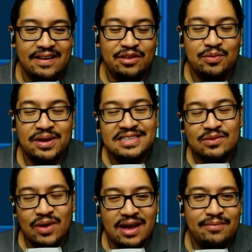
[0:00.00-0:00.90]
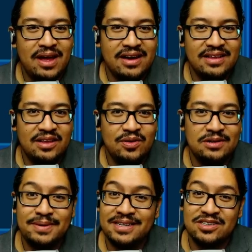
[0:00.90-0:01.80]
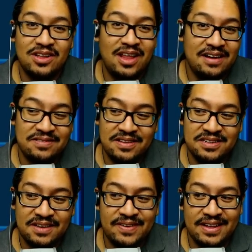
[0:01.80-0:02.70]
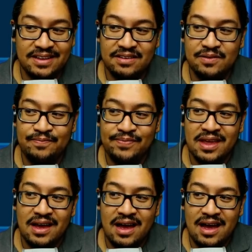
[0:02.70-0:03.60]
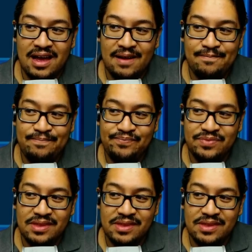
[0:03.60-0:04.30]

The reason why I'm not going to do it is because there's a lot of other stuff I need to do. Um,